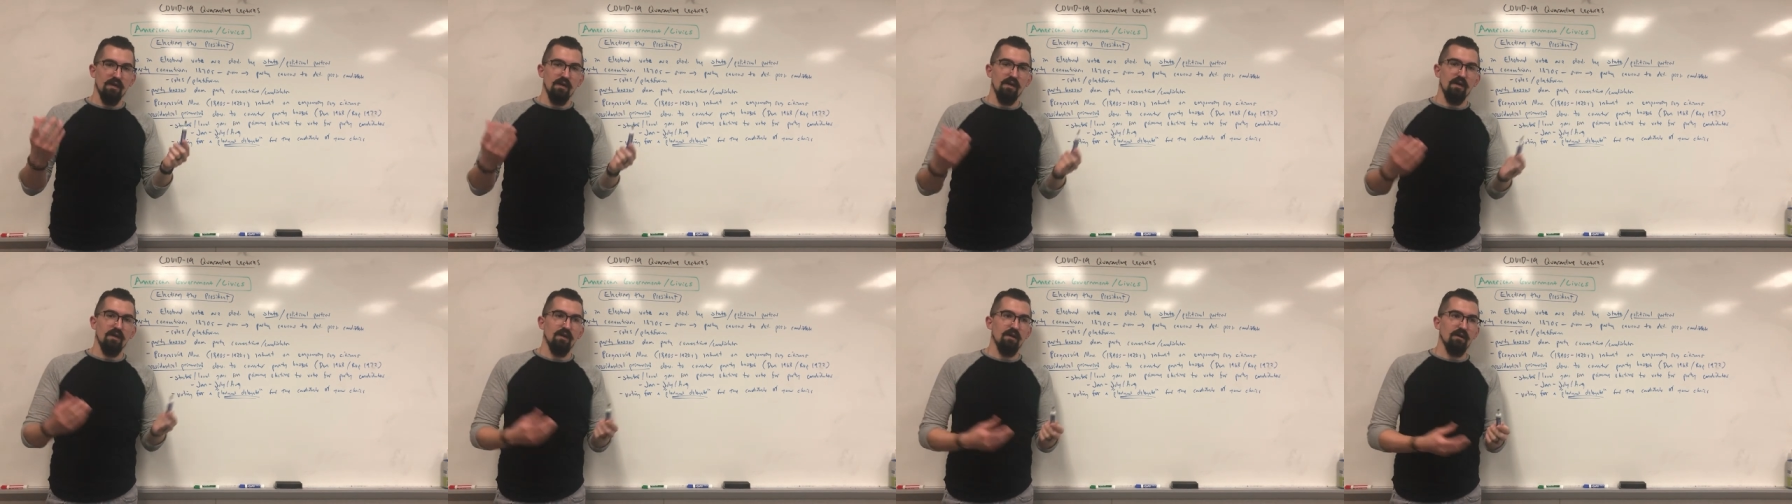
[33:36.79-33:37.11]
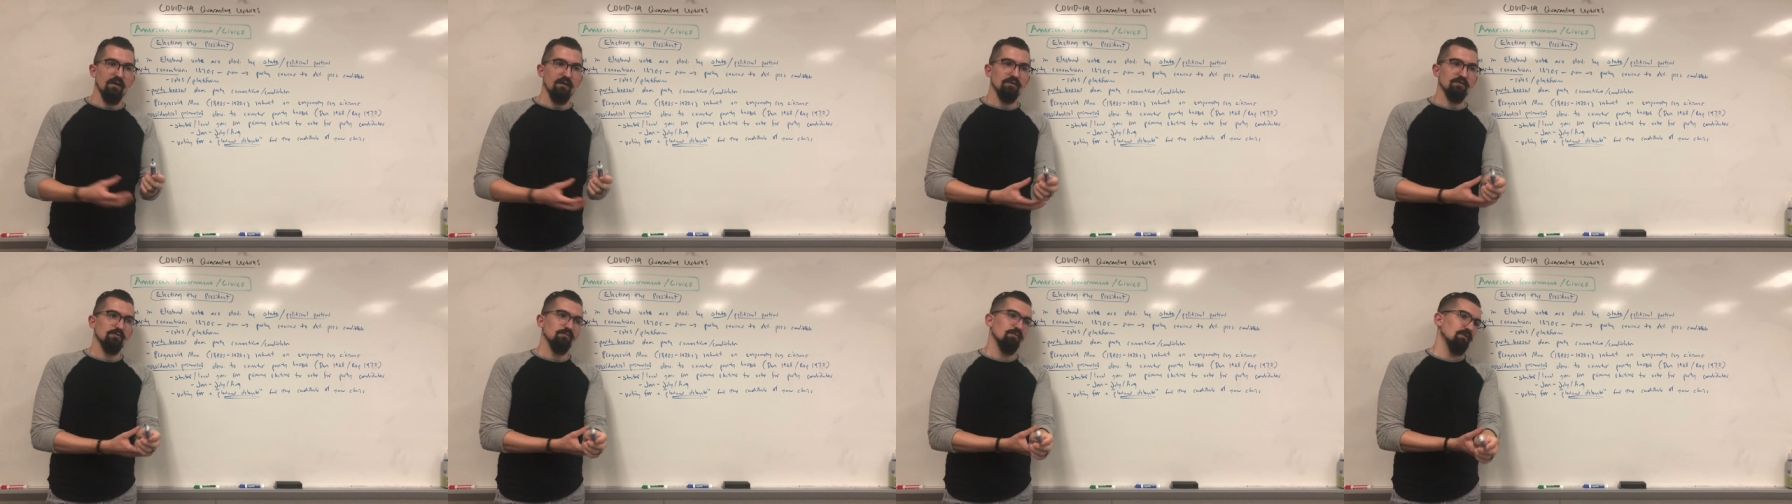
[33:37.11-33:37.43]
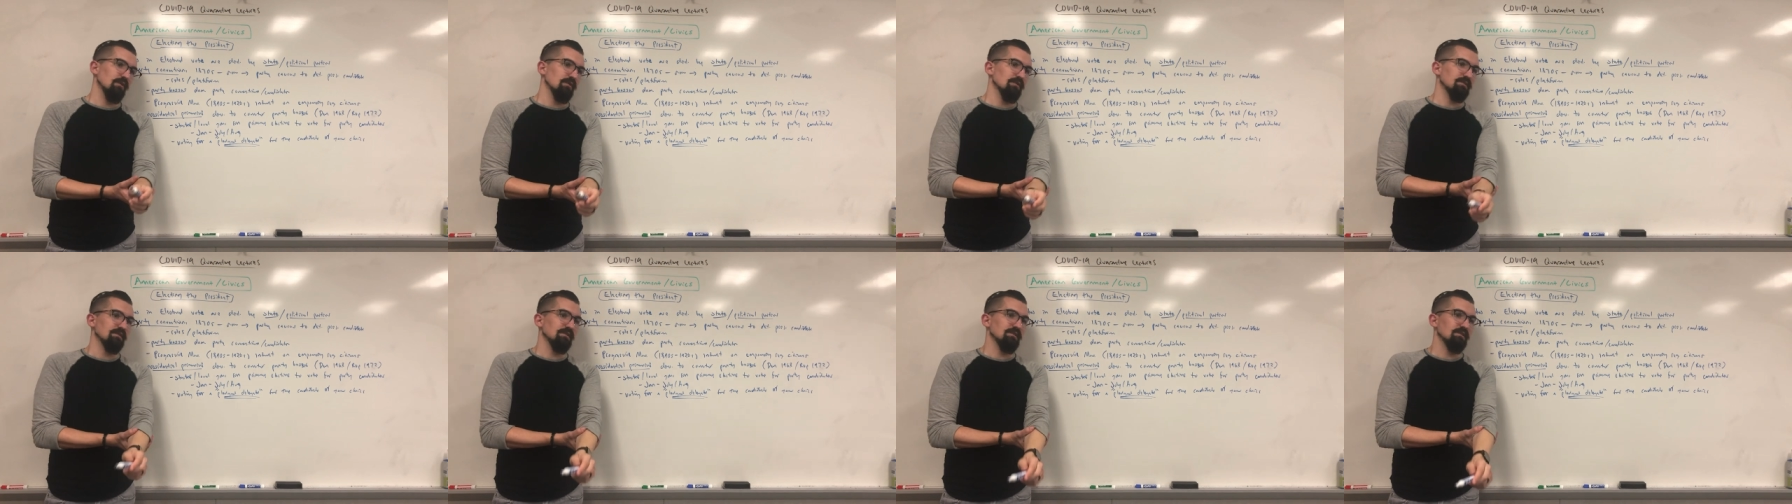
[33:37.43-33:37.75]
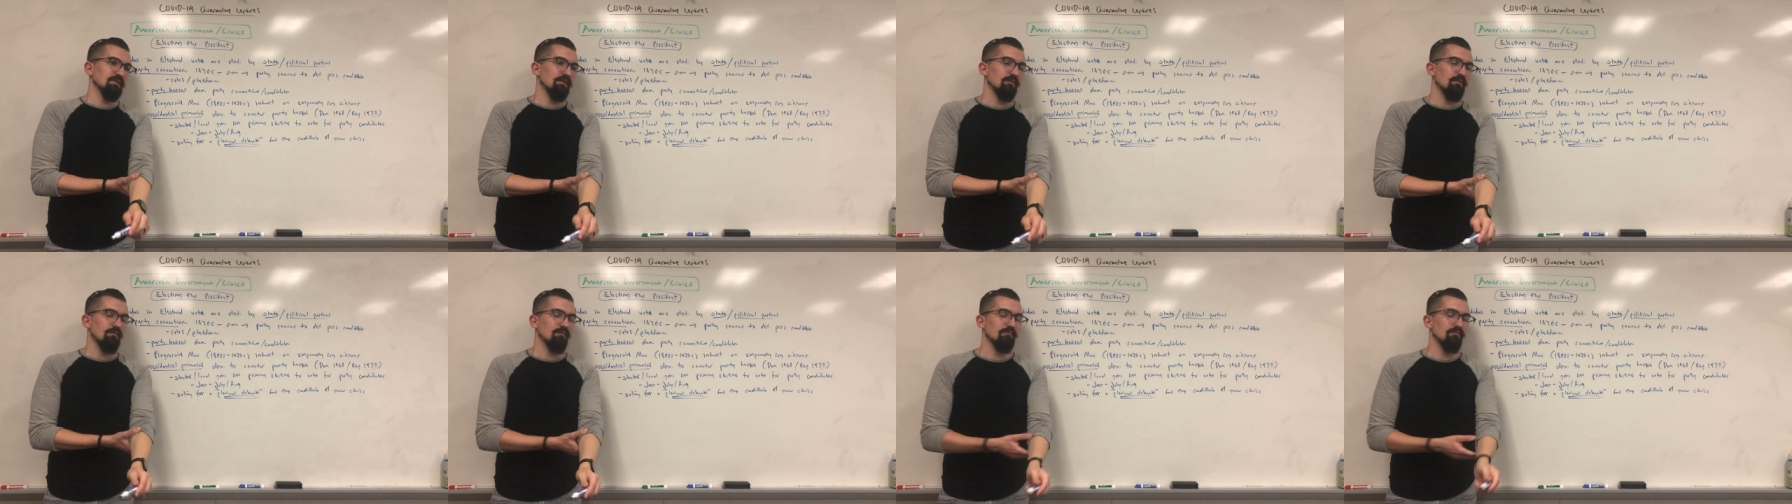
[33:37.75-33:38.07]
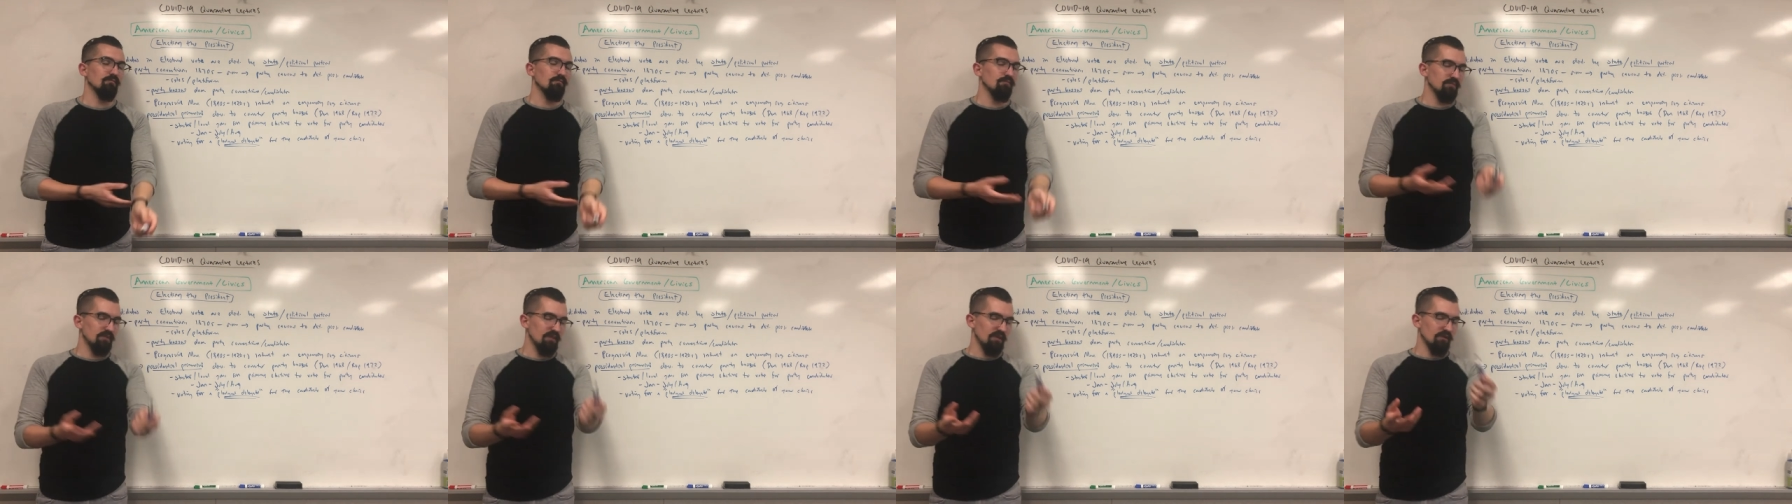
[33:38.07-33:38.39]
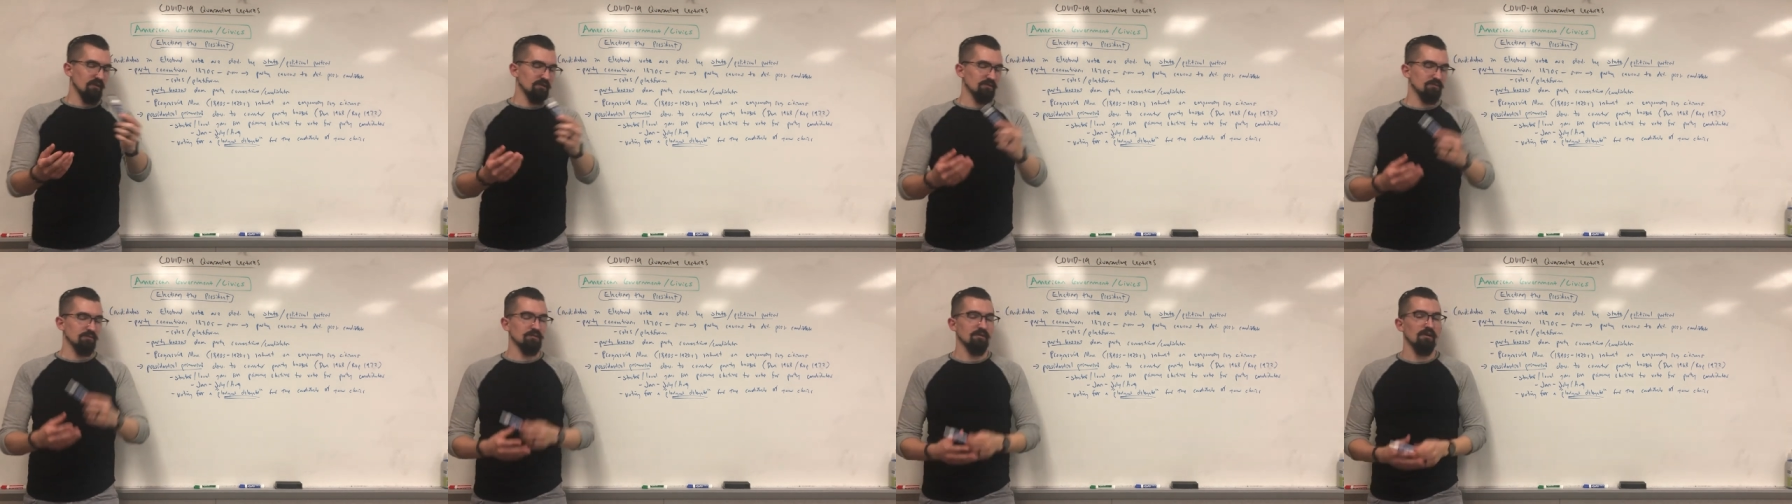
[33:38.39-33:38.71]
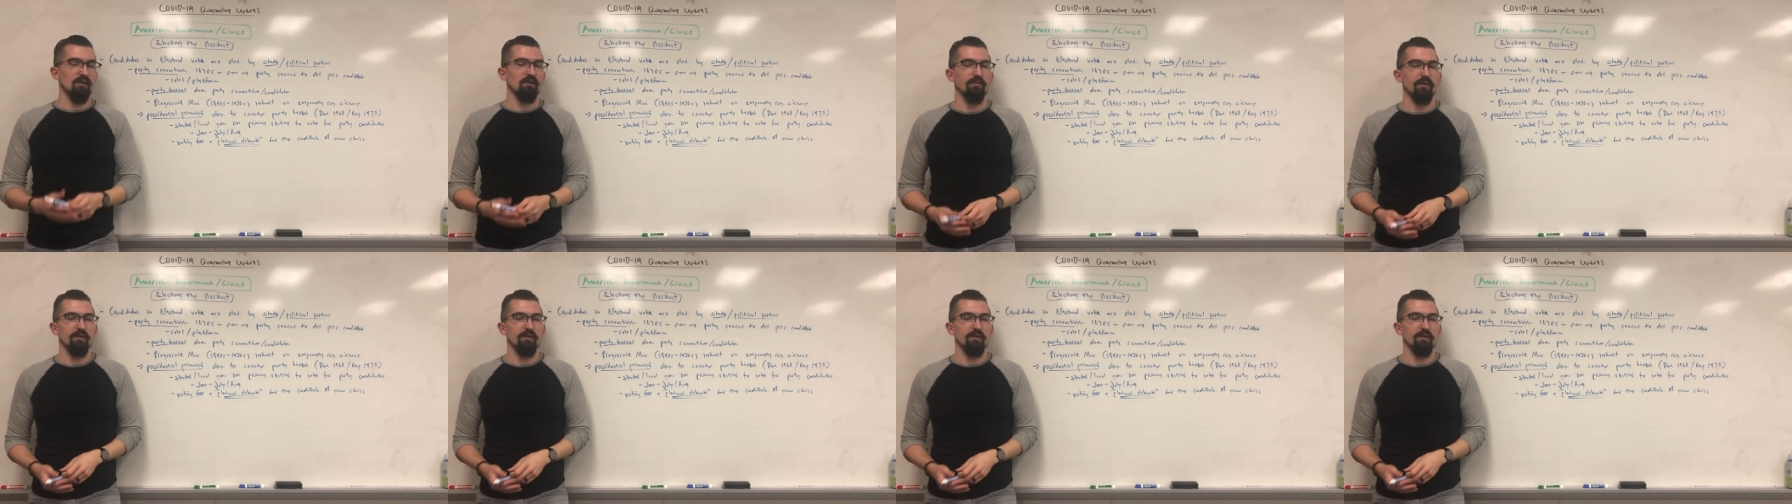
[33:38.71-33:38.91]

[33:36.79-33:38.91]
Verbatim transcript: as well as these other delegates we'll talk